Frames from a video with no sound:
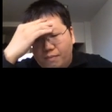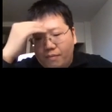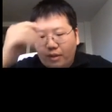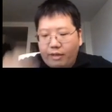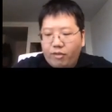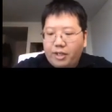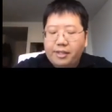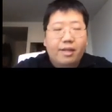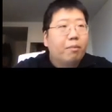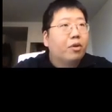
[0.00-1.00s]
give an
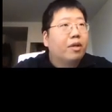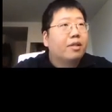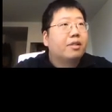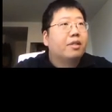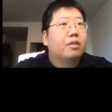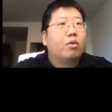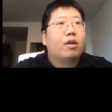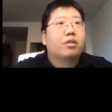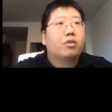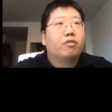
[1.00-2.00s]
example, you can see it's
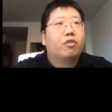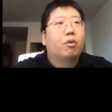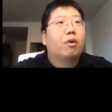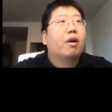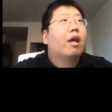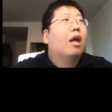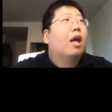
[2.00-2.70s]
quite straightforward.